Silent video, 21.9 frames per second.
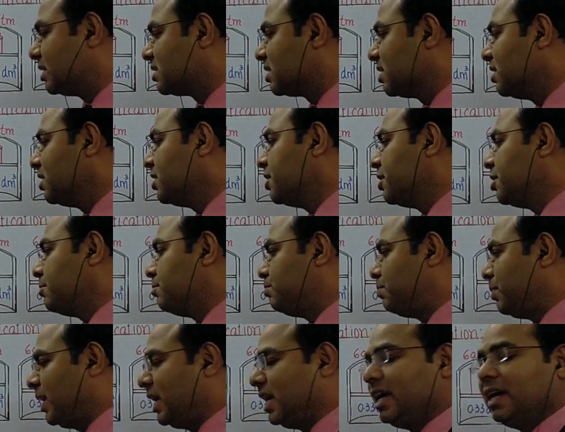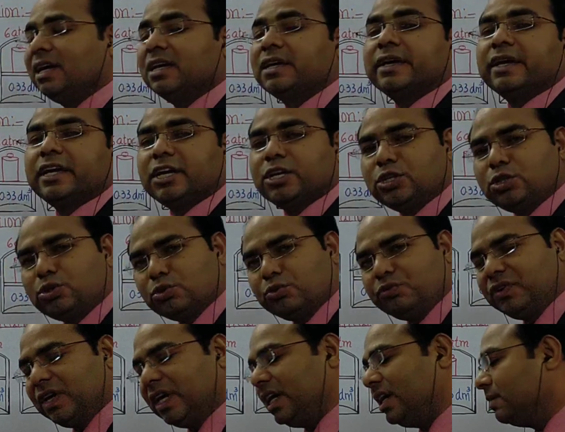is P
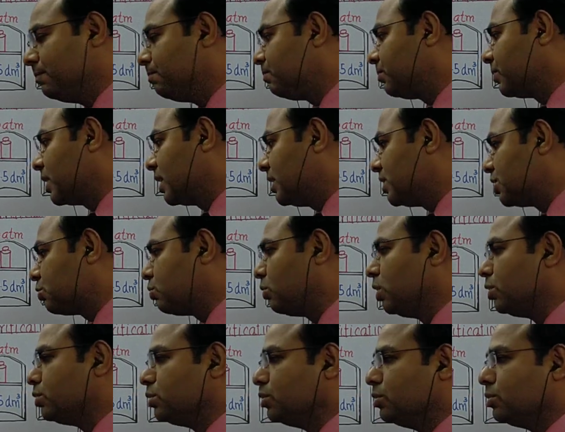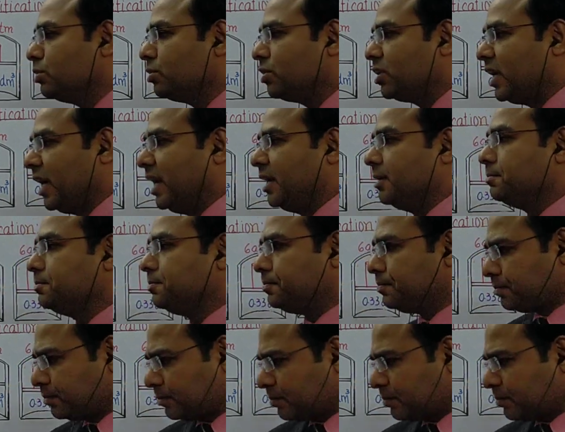into V is equal to K.